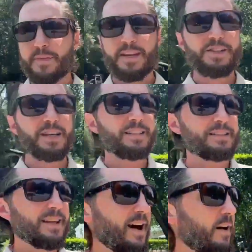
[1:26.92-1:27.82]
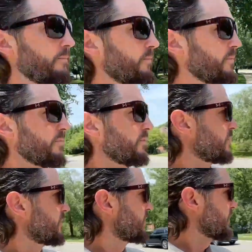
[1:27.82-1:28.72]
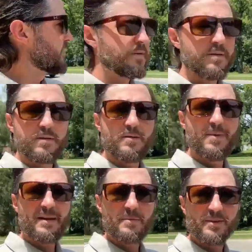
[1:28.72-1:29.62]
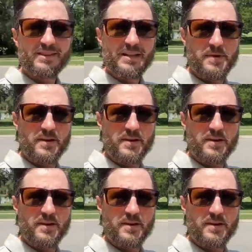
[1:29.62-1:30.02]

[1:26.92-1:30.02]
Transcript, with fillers: And check this out. You may not be able to see it,